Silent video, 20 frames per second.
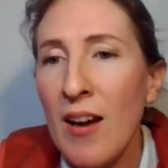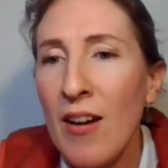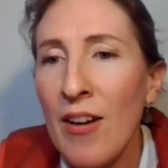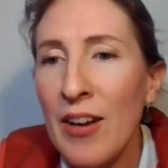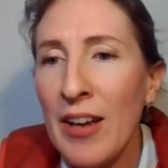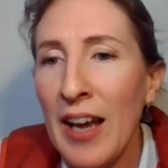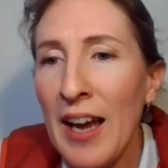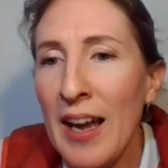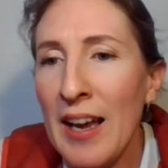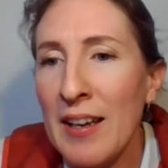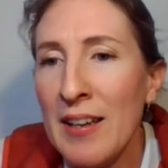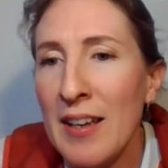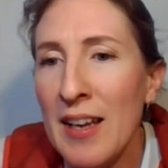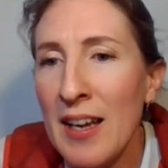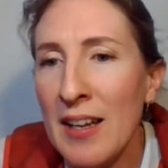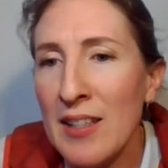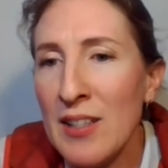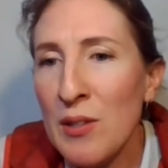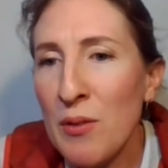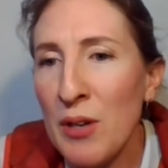Okay,
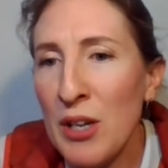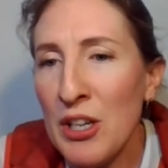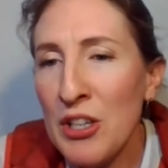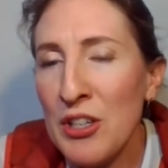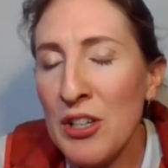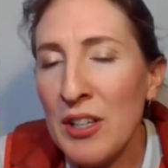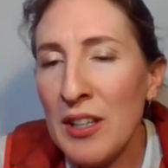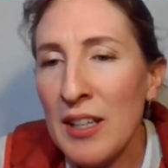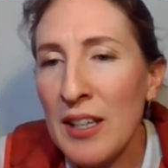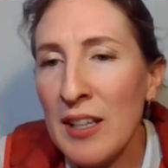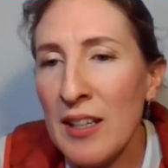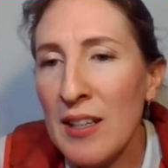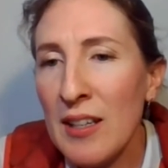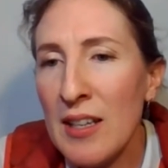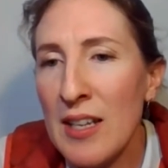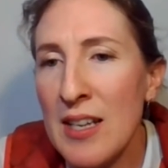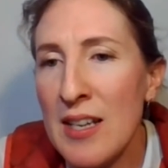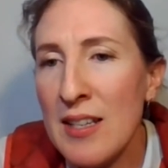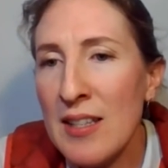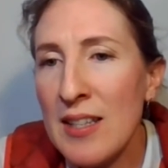next question
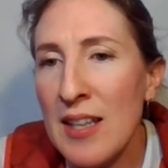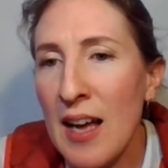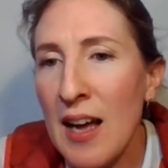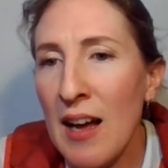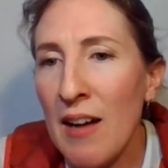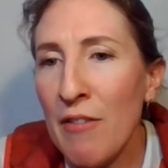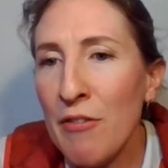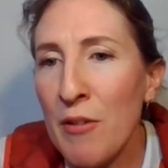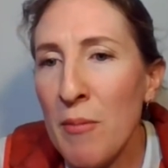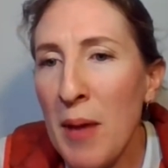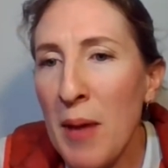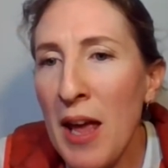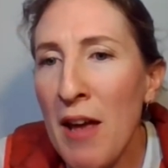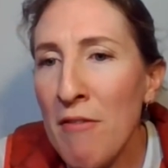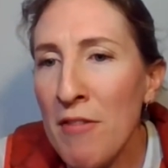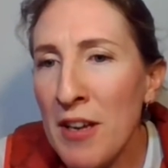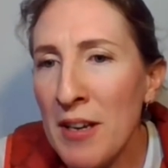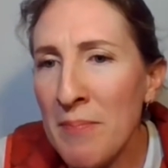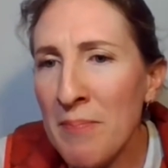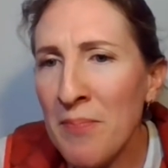is from
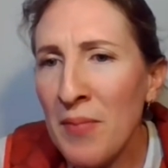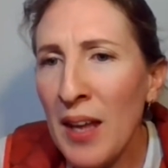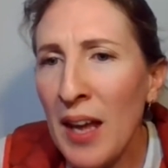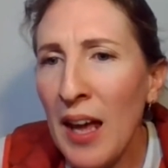Evan.